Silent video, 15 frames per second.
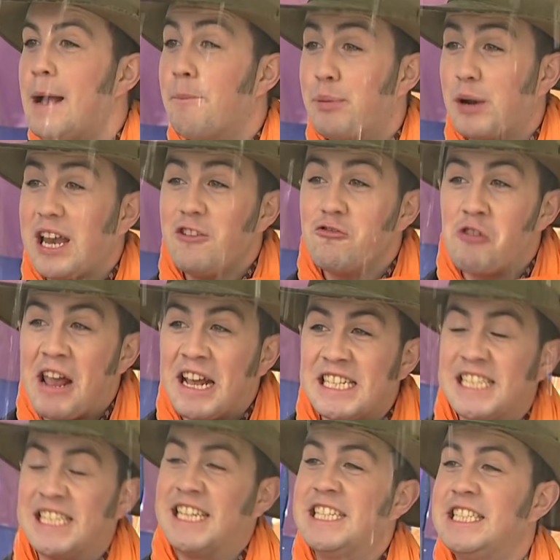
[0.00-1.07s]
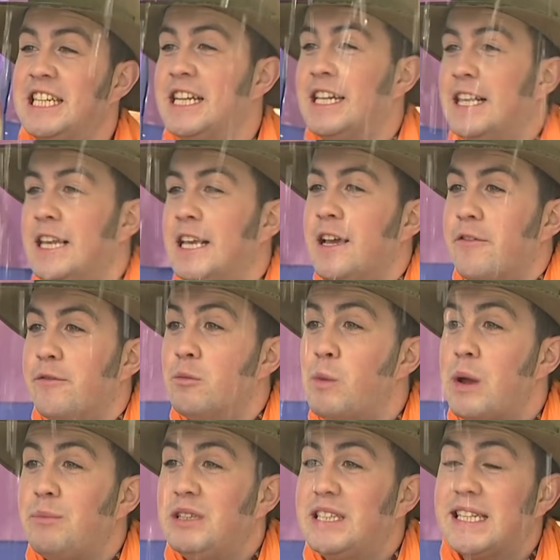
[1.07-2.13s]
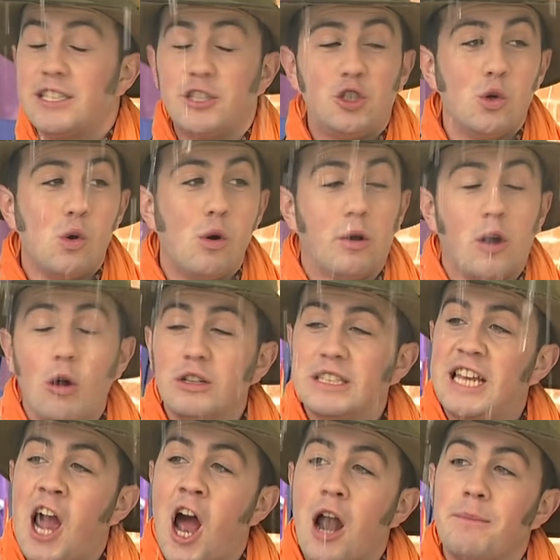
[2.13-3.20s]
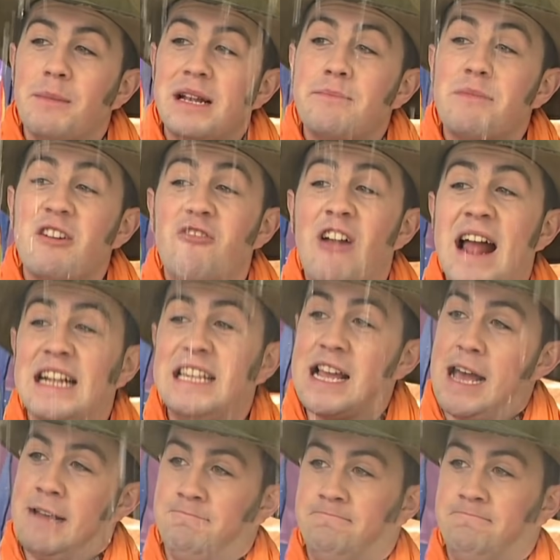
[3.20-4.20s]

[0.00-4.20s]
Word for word: Bright red it is, from when we did a show called Carmen Miranda.